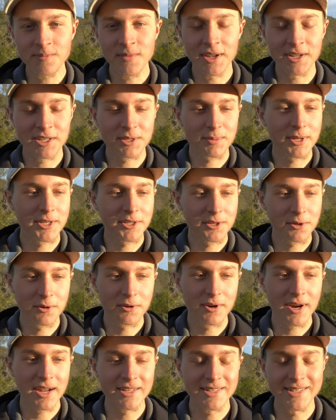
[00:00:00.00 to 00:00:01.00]
It's been so
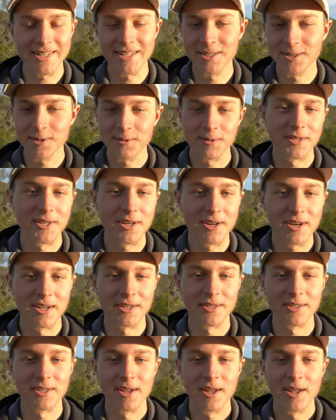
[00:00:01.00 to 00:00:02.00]
crazy and so
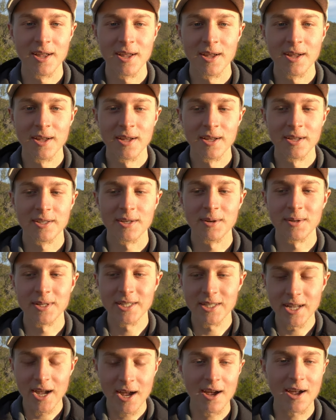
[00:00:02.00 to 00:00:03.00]
serious. So it's
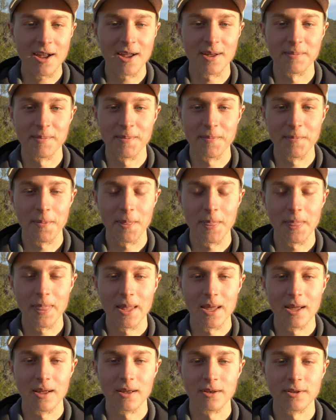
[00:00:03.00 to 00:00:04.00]
time
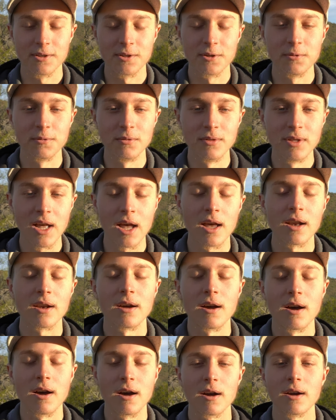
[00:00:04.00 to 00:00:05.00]
to let
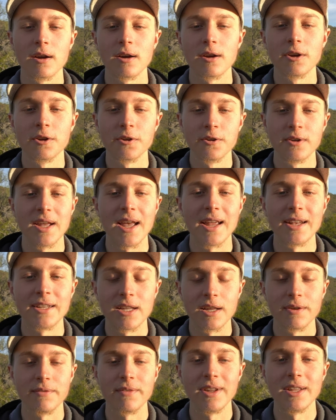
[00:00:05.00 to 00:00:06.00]
our
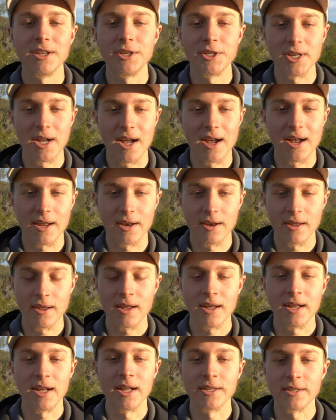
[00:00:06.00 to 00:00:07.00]
creativity shine.
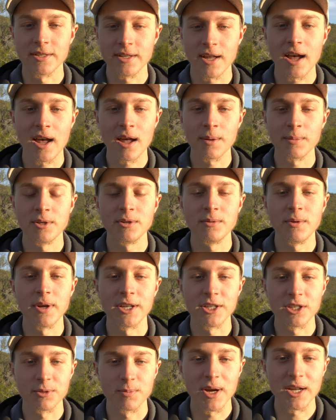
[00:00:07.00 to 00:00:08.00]
It's time to
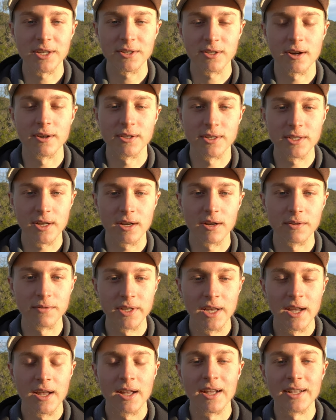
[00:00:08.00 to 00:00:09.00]
express
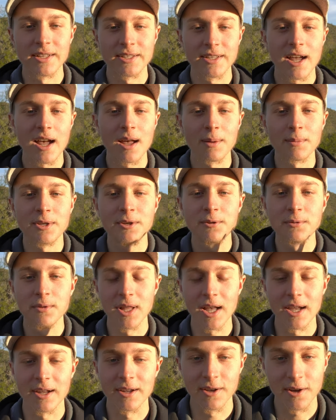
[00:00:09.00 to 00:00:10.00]
ourselves. It's time to
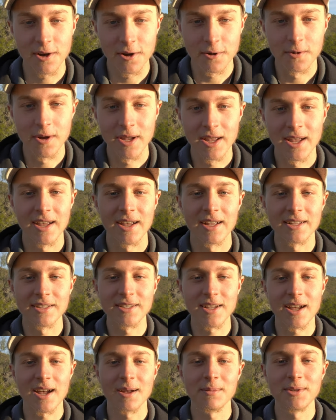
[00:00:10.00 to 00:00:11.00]
let go. It's
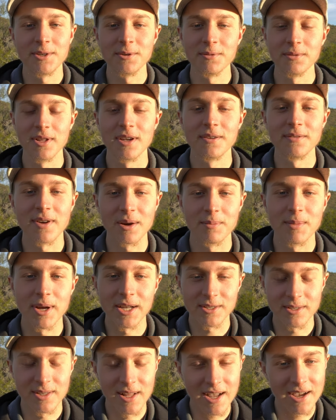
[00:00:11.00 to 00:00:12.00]
time to live our
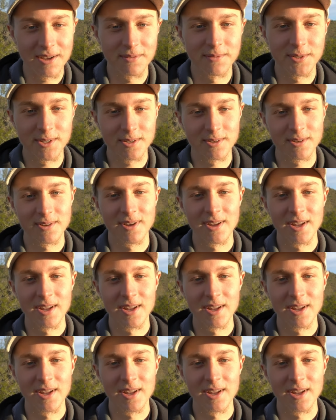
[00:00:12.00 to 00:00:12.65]
best lives